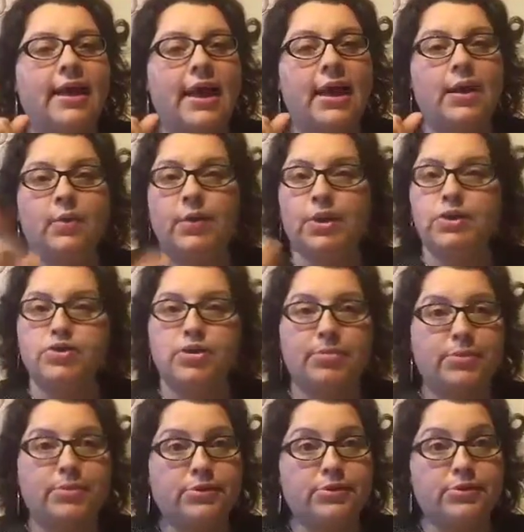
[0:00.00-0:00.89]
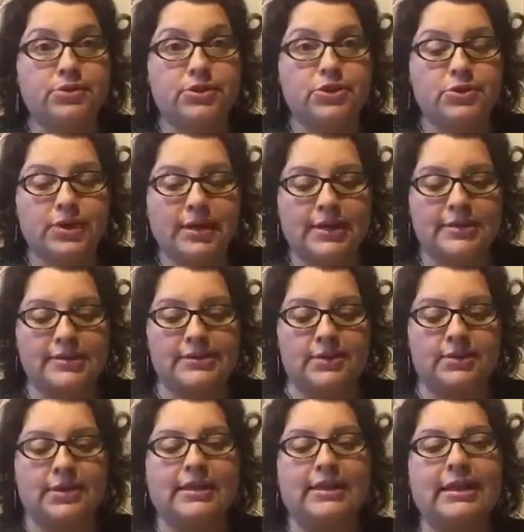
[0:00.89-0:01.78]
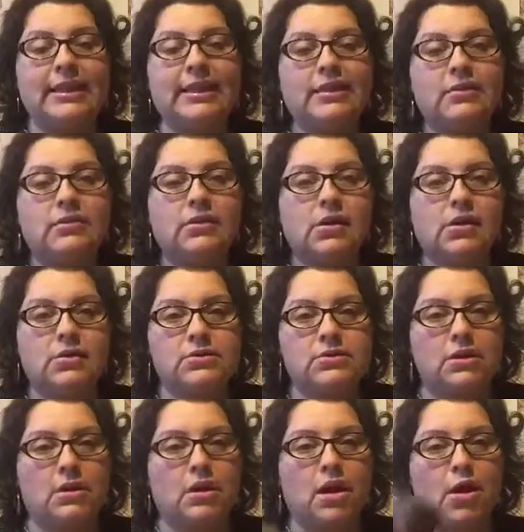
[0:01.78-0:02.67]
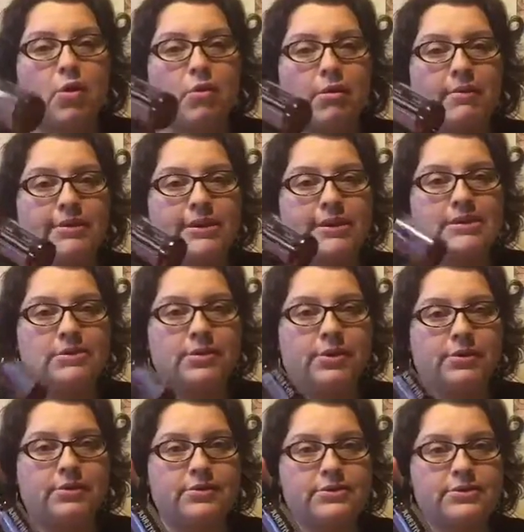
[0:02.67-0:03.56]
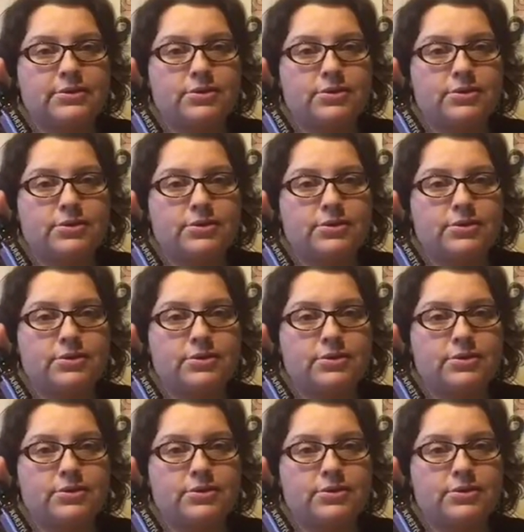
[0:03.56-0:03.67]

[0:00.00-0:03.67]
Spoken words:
And one drop will do the trick. So a little goes a long way with these oils.